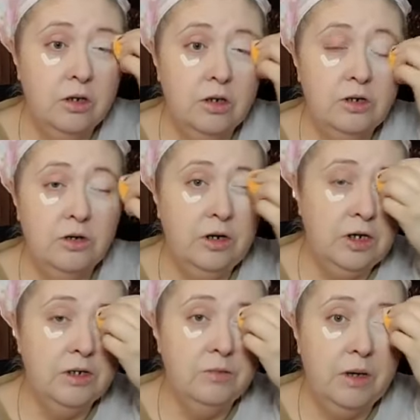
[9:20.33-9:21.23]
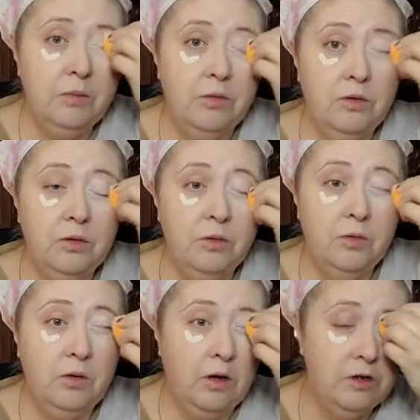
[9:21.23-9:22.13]
that treats people
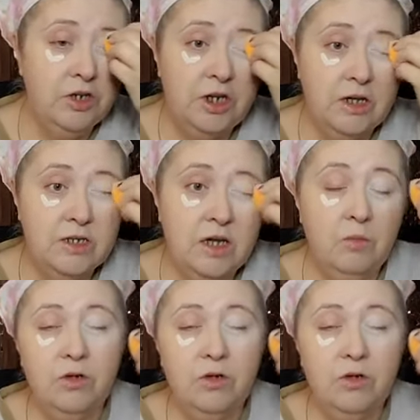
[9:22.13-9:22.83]
who are GSM,